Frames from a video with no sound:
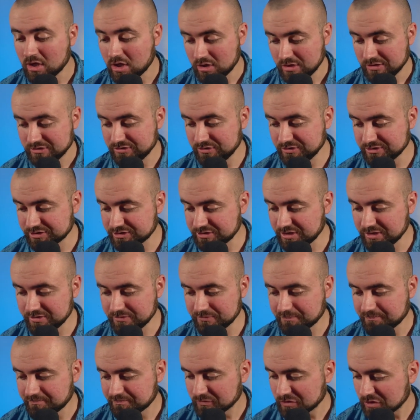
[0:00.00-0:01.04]
So to start,
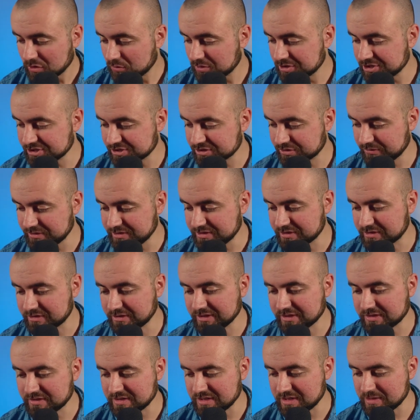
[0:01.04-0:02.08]
we're just going to
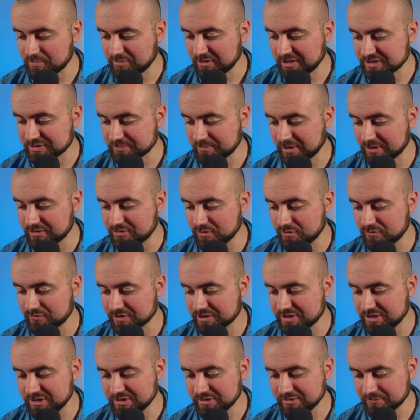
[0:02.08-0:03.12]
click the plus button over
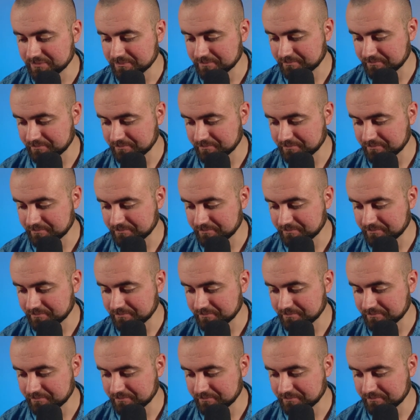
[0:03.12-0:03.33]
here,